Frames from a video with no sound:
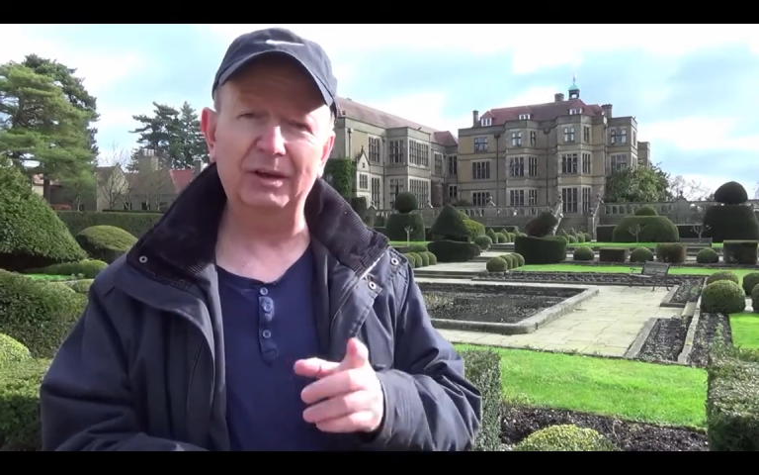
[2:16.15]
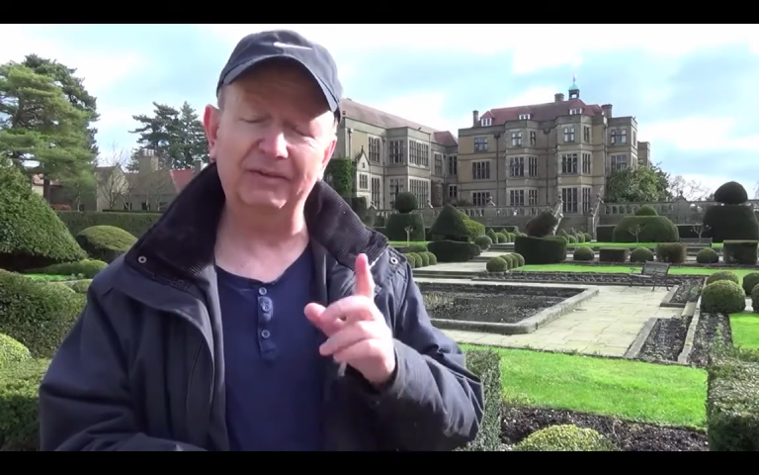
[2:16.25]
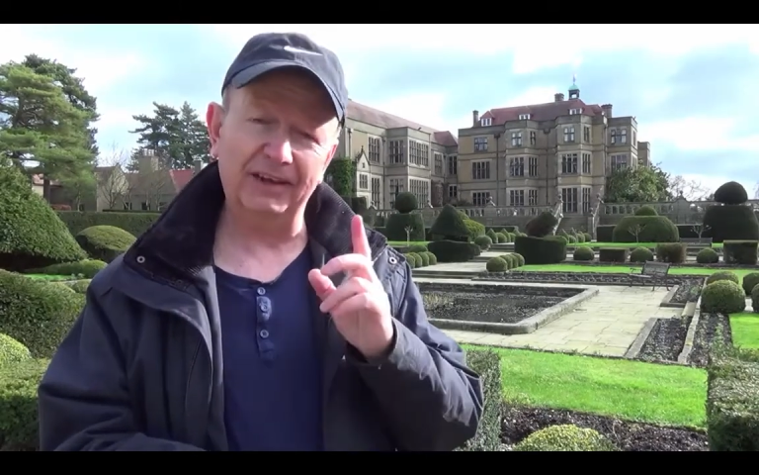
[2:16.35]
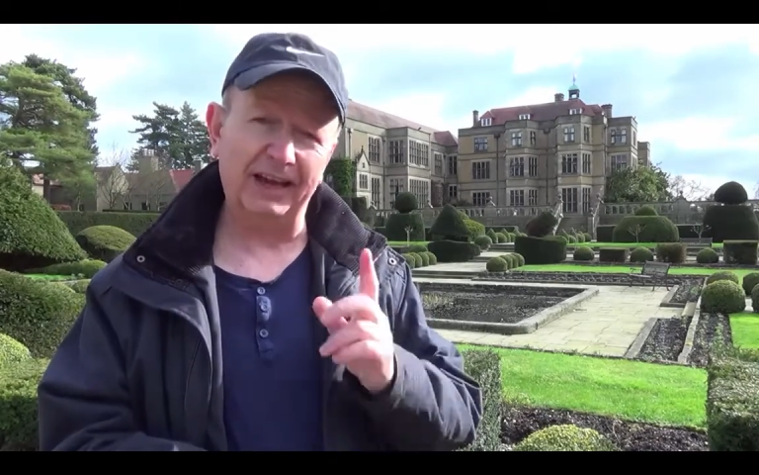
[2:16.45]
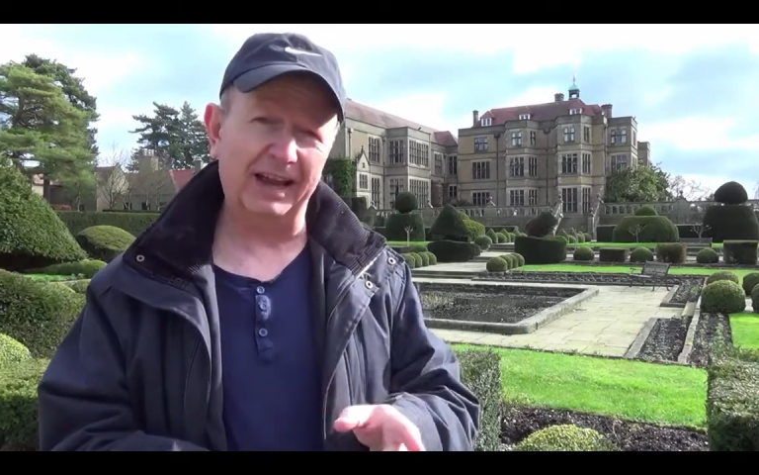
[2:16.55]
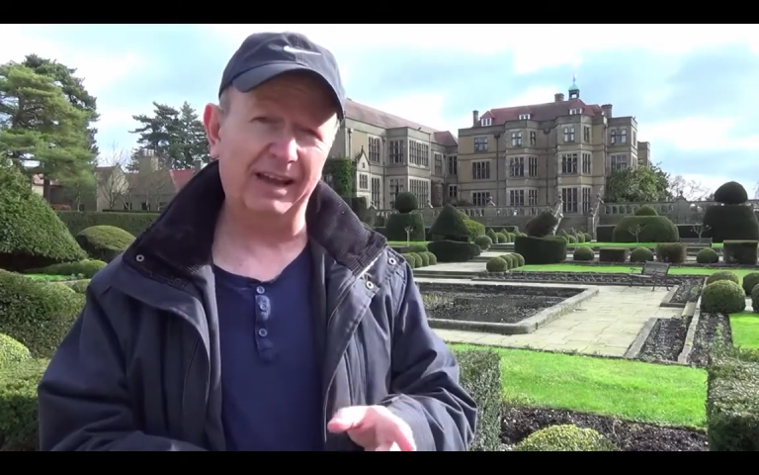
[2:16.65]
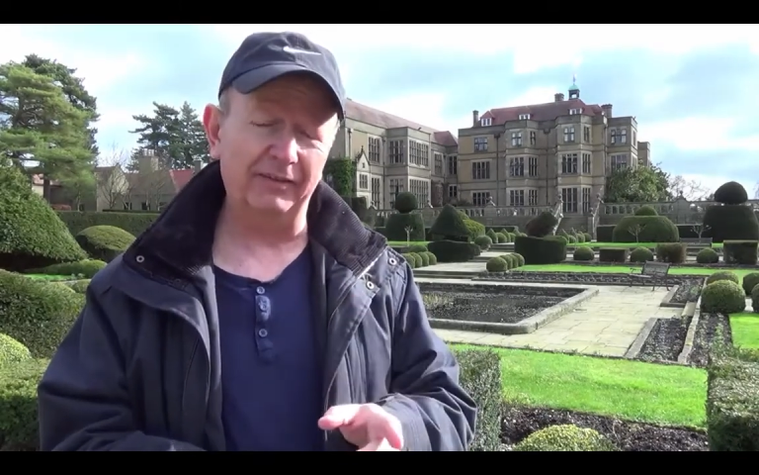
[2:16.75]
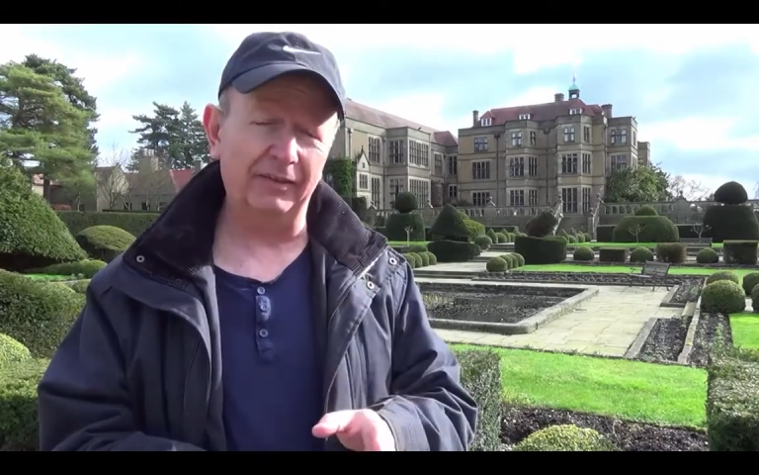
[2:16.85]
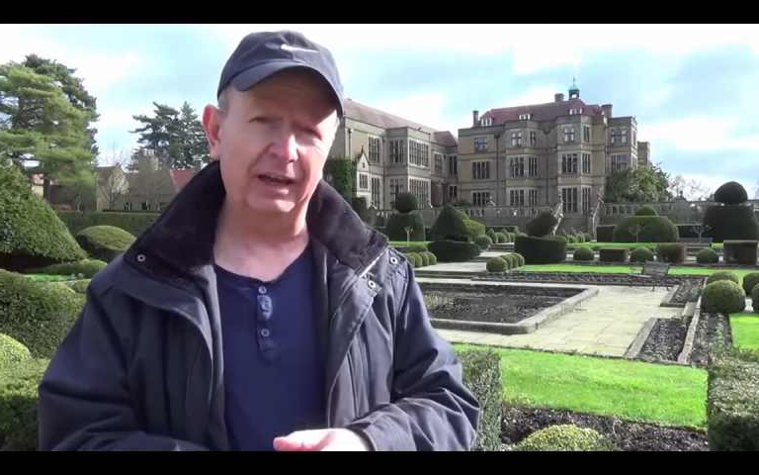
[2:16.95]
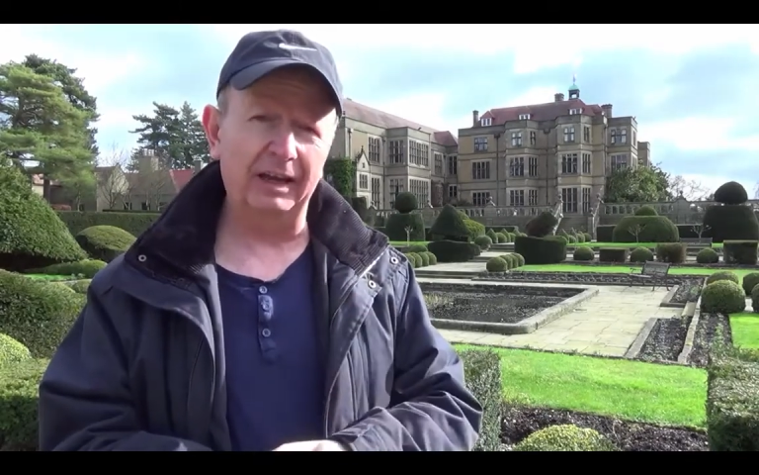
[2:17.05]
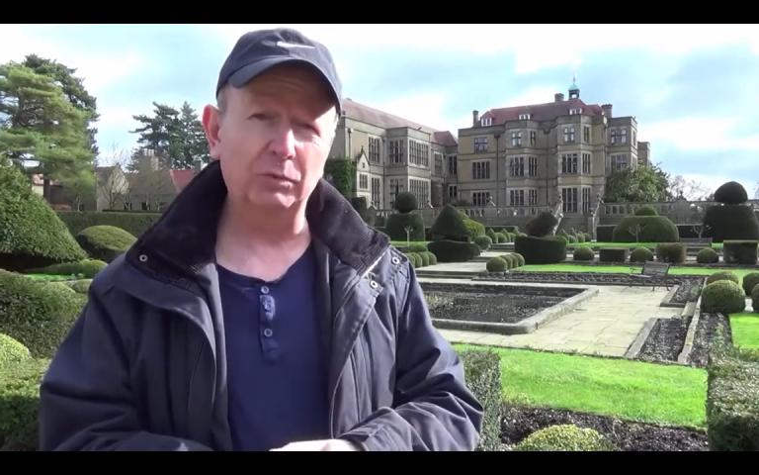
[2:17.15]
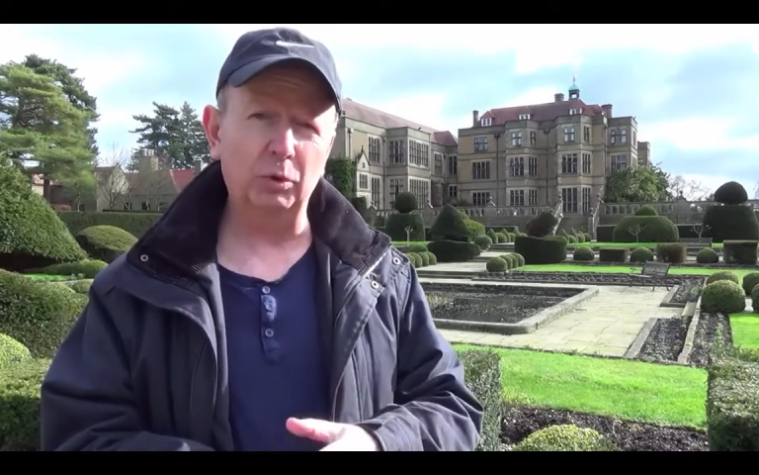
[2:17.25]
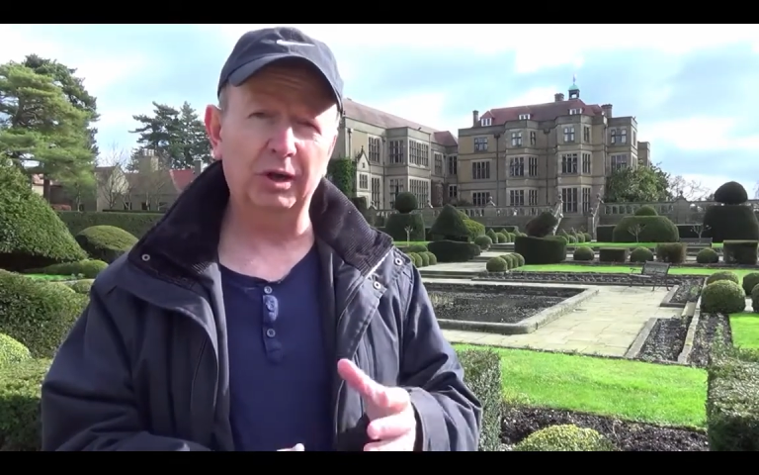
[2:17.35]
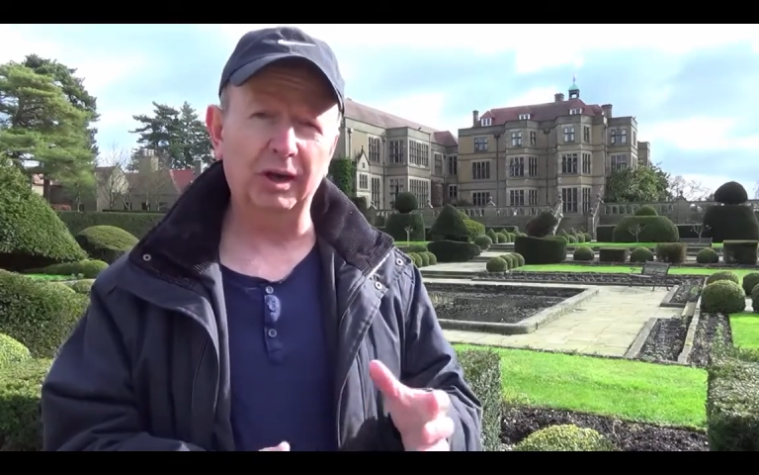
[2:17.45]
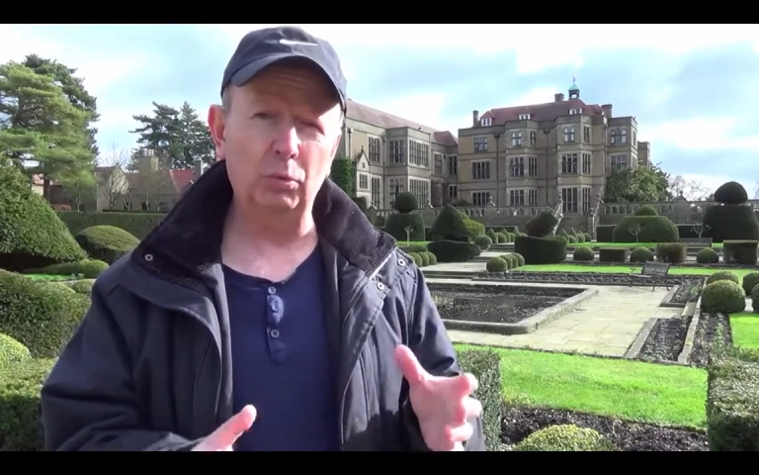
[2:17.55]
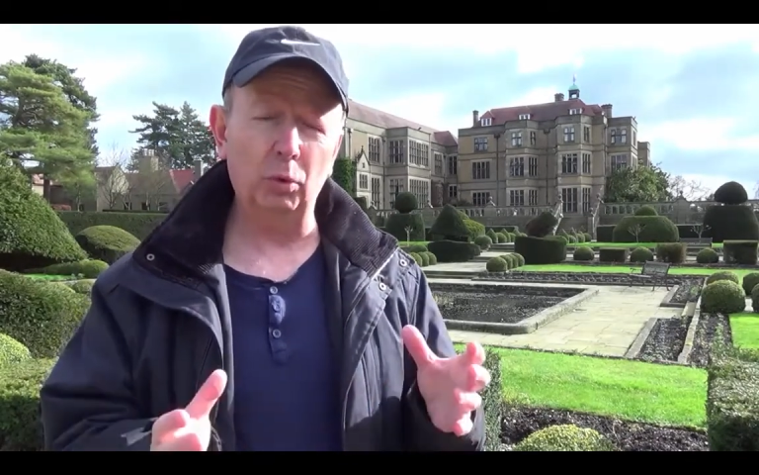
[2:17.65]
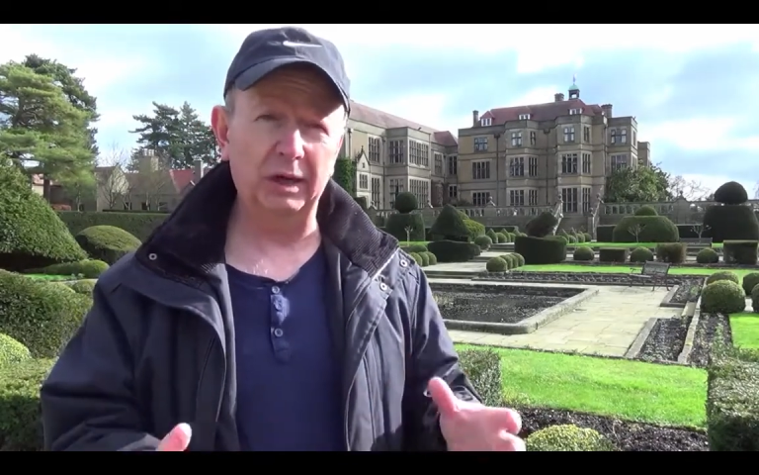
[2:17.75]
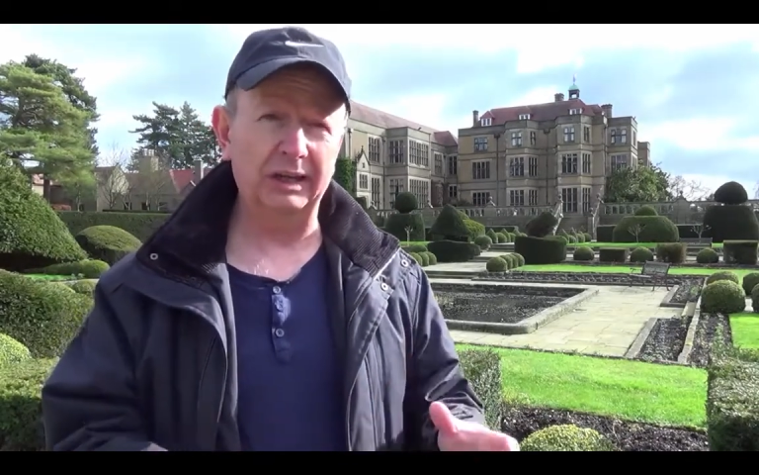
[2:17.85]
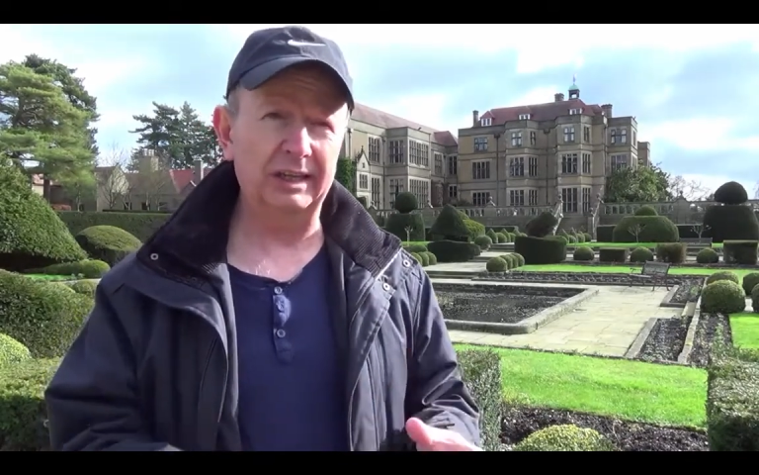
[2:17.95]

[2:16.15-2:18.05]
If you have, and you want to know what it